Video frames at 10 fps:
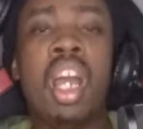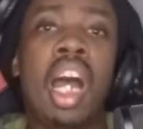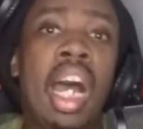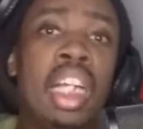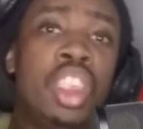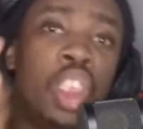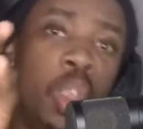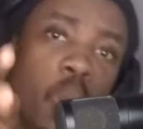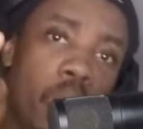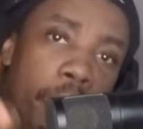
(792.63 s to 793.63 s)

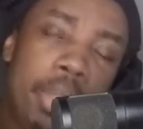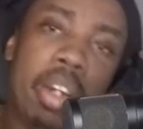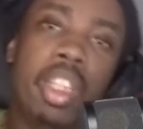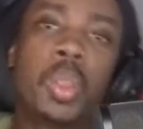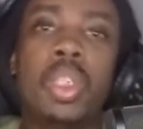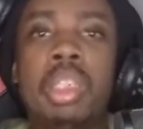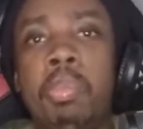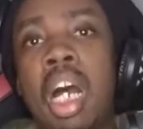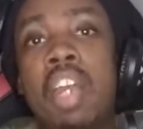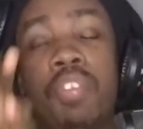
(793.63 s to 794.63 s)
As you, the parents, was
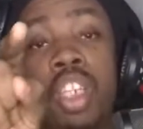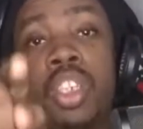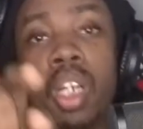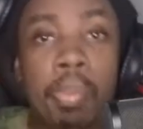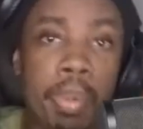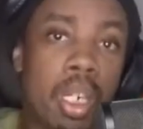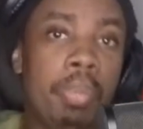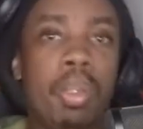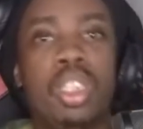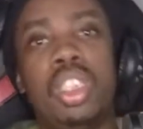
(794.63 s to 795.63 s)
born for your
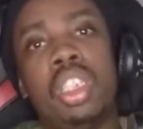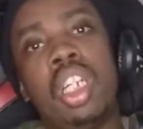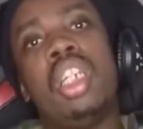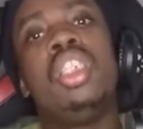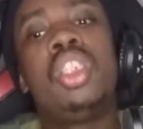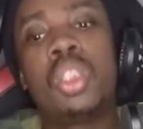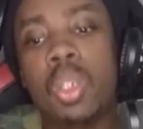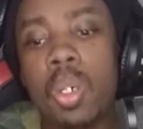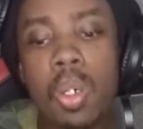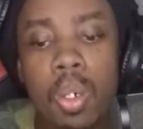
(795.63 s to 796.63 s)
purpose,
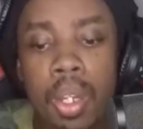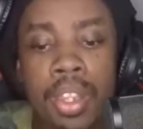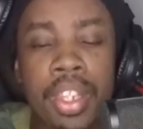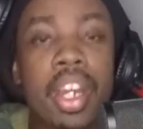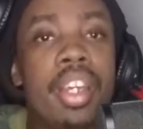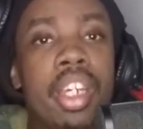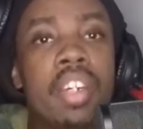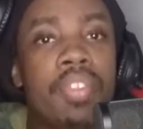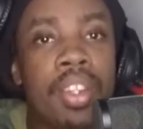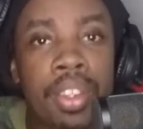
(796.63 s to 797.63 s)
so they're
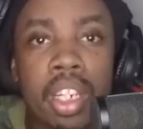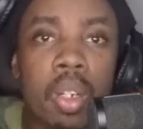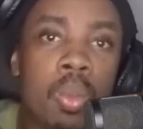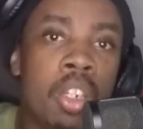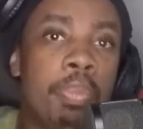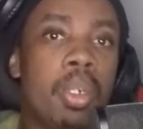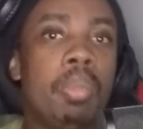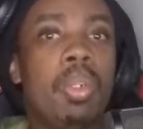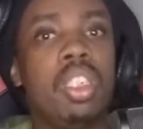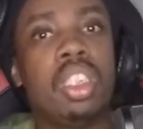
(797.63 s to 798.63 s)
here for their own
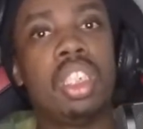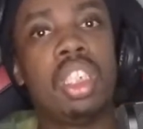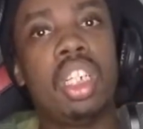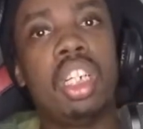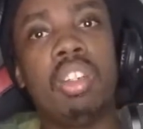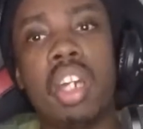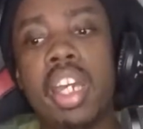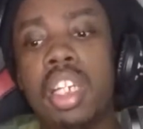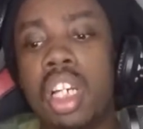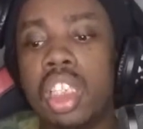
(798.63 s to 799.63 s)
purpose.
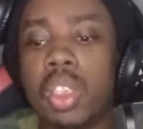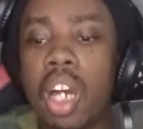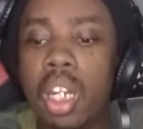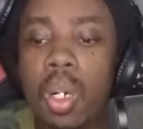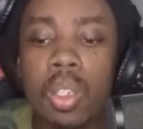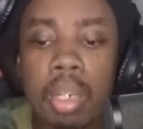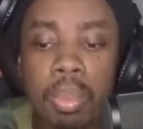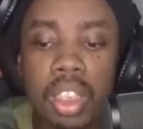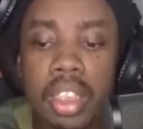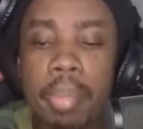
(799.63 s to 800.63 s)
Right? So allow them
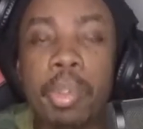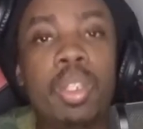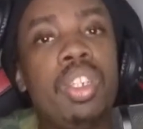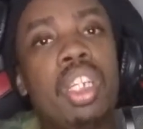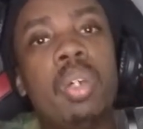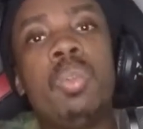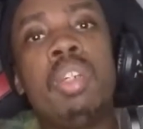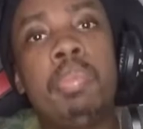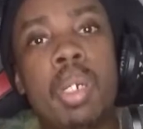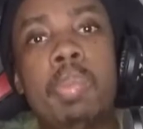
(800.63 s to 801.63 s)
to step into their
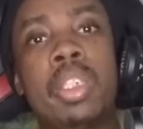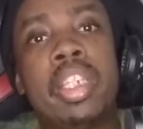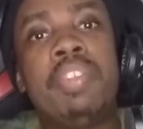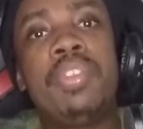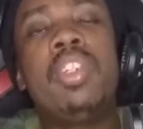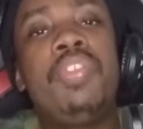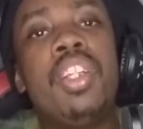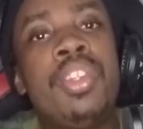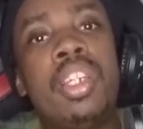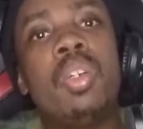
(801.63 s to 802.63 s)
own purpose and
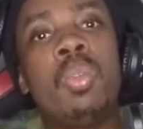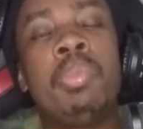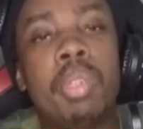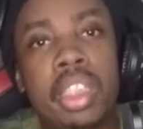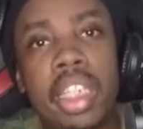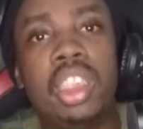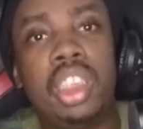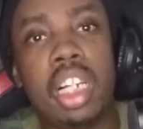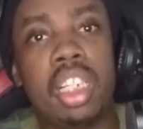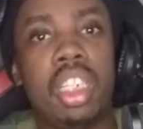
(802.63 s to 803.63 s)
fulfill their own
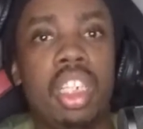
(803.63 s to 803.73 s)
potential.